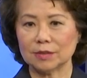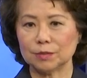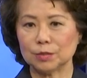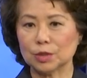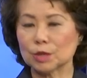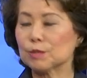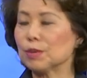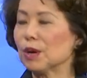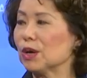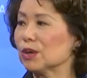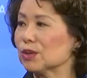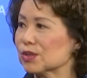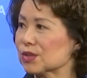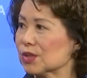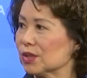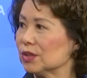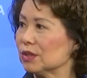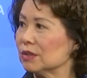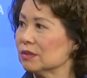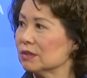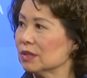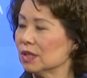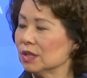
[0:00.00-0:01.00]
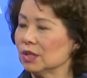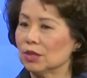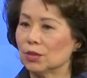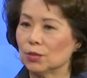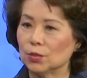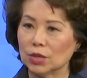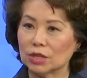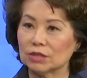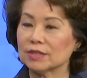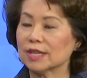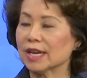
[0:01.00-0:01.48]
proposal
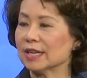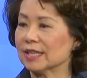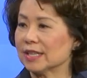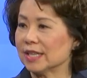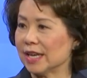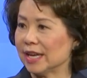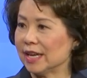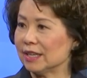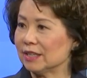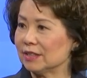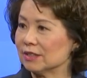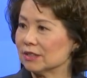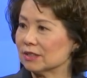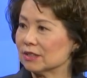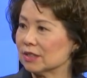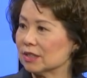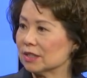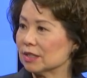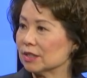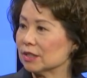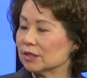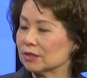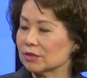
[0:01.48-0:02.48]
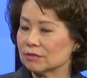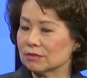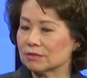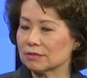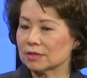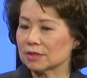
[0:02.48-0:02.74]
will not gain uh,